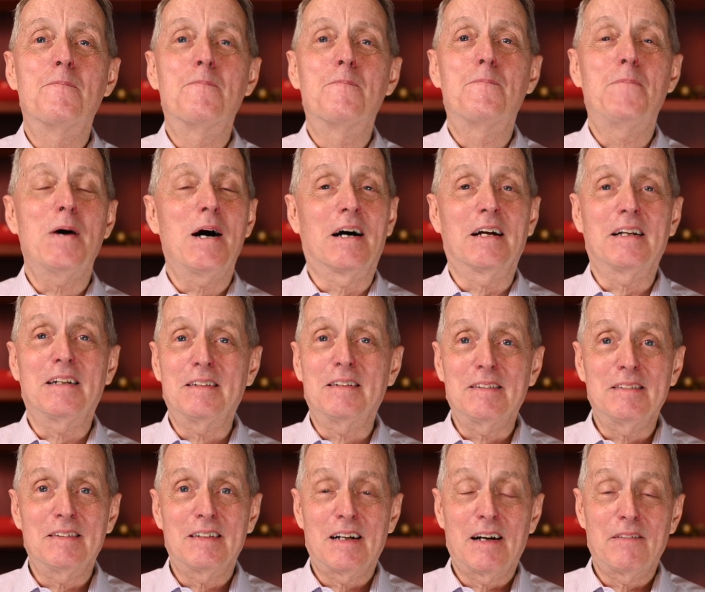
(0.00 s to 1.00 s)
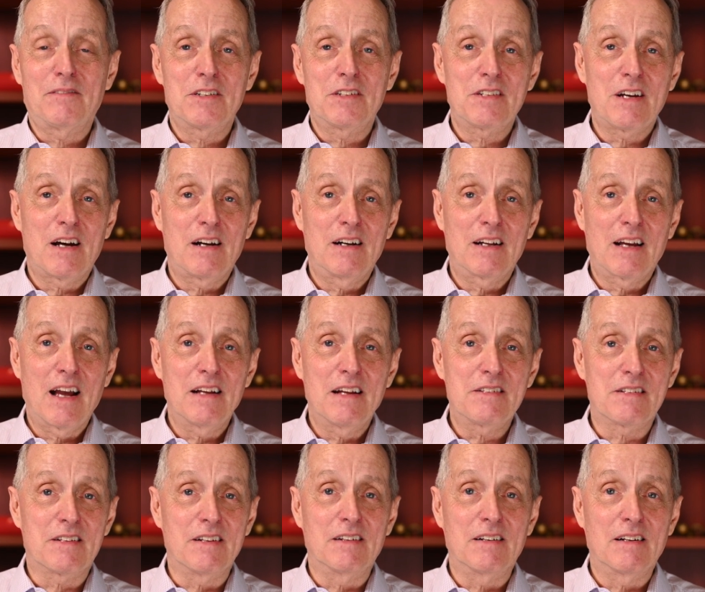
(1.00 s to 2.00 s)
But I've decided
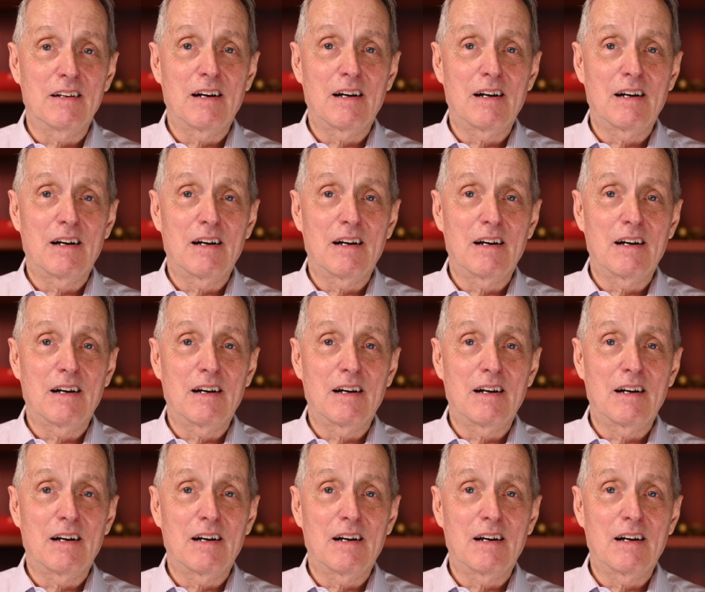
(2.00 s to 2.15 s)
against it.